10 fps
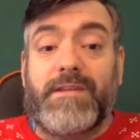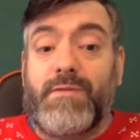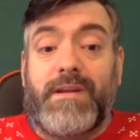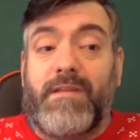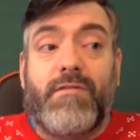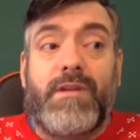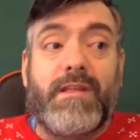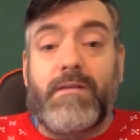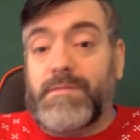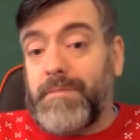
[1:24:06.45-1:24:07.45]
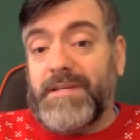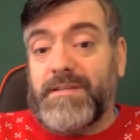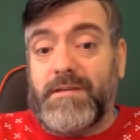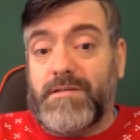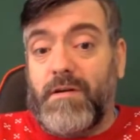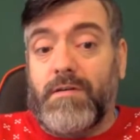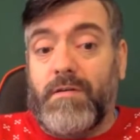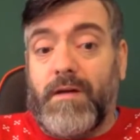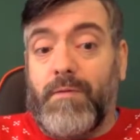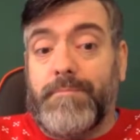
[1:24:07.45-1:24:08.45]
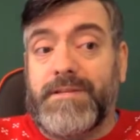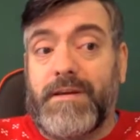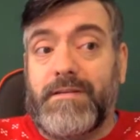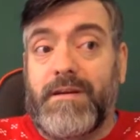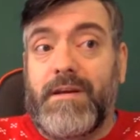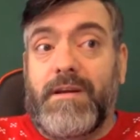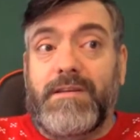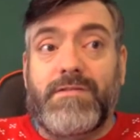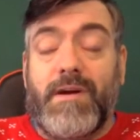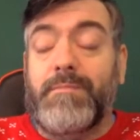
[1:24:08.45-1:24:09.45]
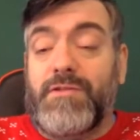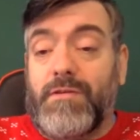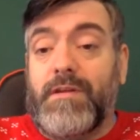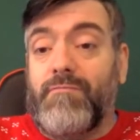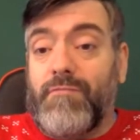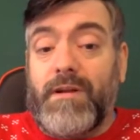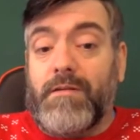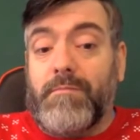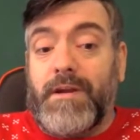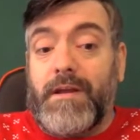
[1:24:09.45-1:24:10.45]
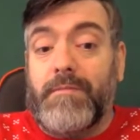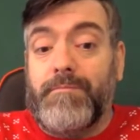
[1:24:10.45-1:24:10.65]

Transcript: 20, 30,000 pieces of stock on that website. So I'm turning real good money.